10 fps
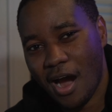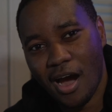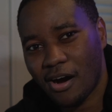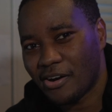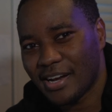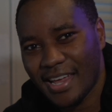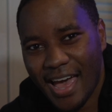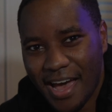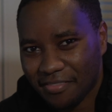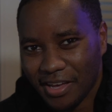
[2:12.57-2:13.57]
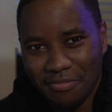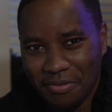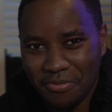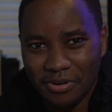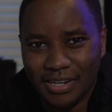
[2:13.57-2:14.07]
I already have
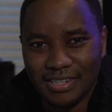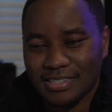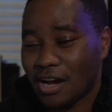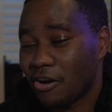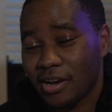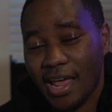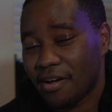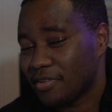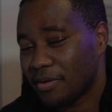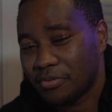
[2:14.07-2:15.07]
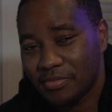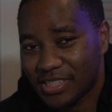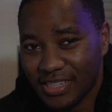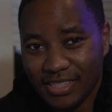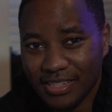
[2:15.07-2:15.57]
Apple products. I already have Apple
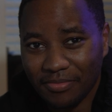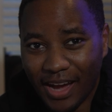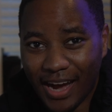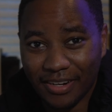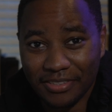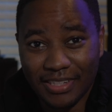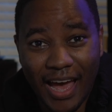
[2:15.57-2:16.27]
machines in my house.